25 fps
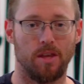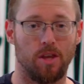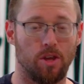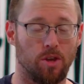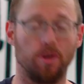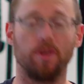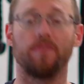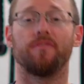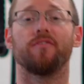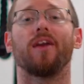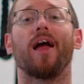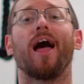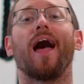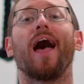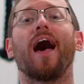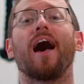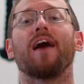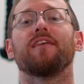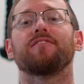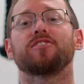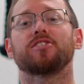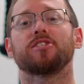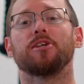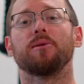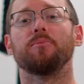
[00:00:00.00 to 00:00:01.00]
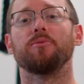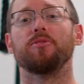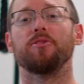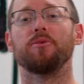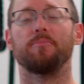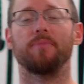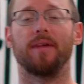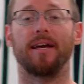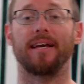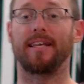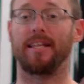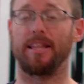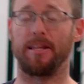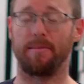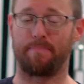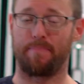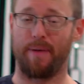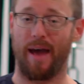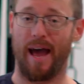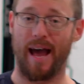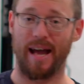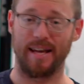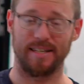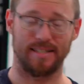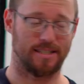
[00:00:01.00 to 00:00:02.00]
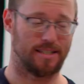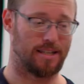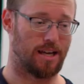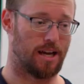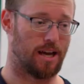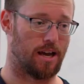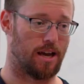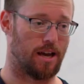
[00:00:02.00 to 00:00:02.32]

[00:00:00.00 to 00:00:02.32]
You even have some of them, like in the past,